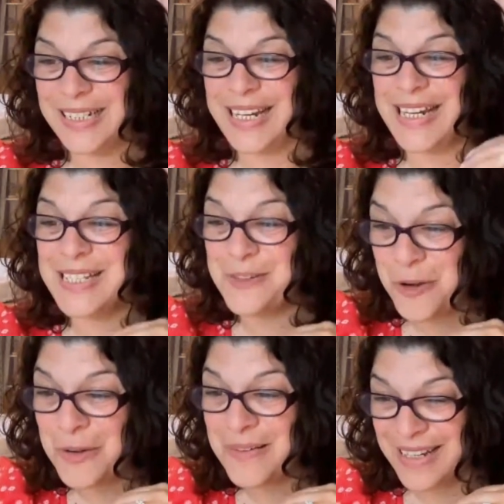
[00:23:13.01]
It is
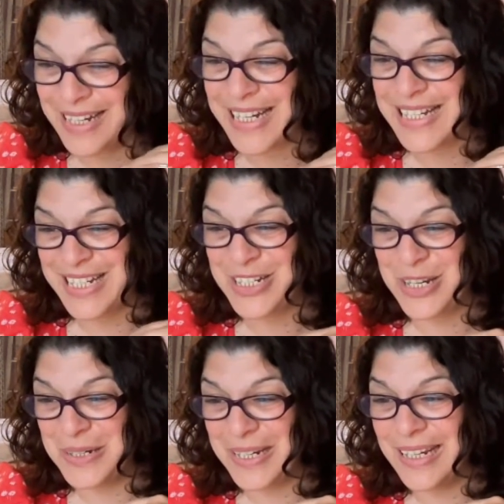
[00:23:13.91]
not an easy
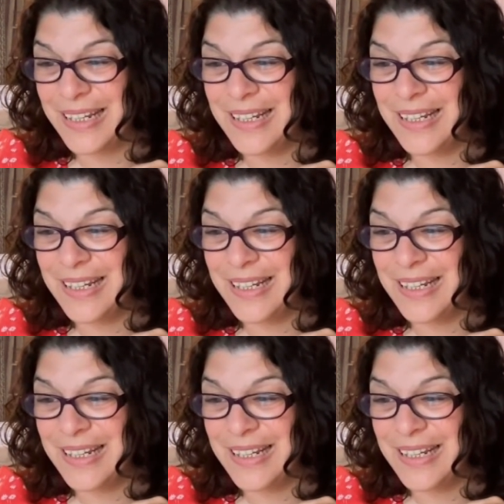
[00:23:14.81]
journey.